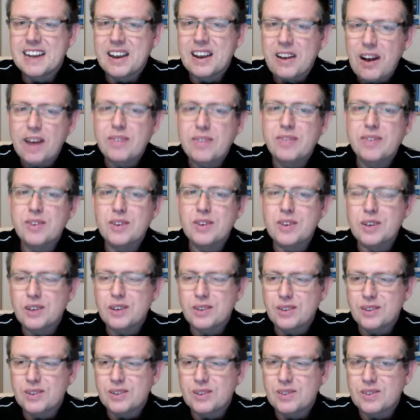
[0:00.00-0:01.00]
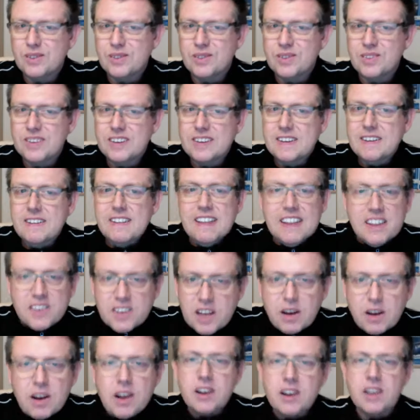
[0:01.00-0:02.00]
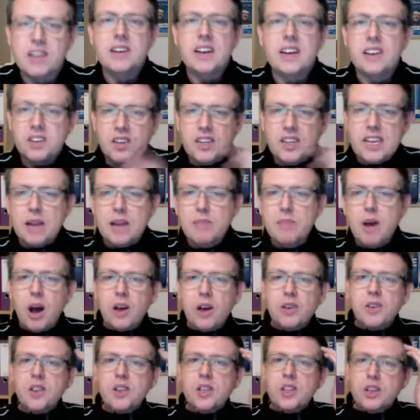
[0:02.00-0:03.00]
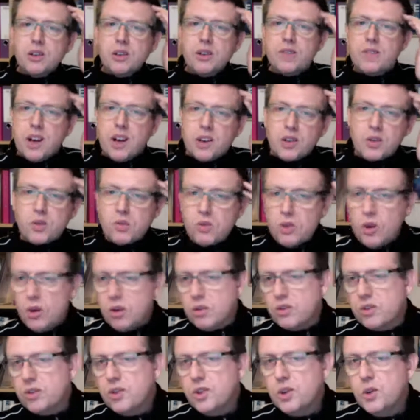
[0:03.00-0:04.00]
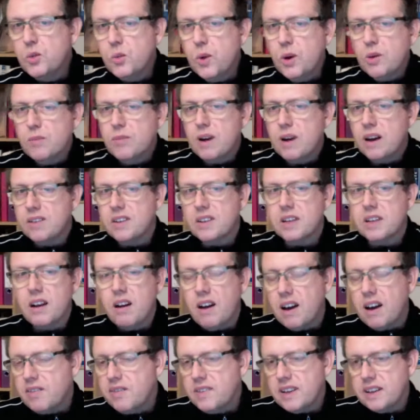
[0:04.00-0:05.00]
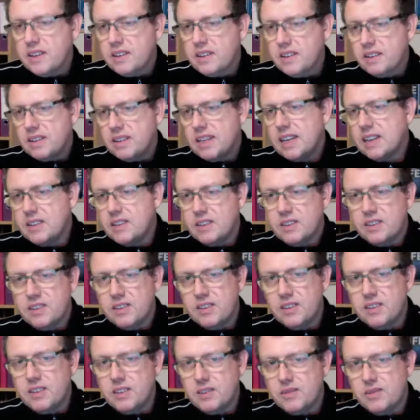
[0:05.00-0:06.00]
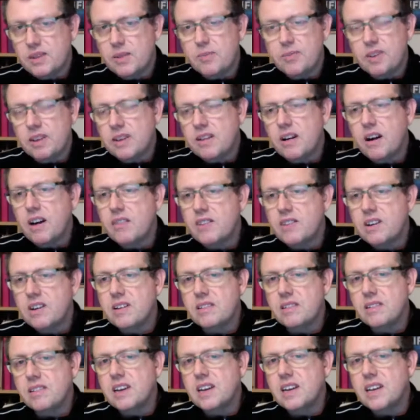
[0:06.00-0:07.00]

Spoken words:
Life is good. So look, as I say, master the universal laws and you will master life. That's just something that I've learned.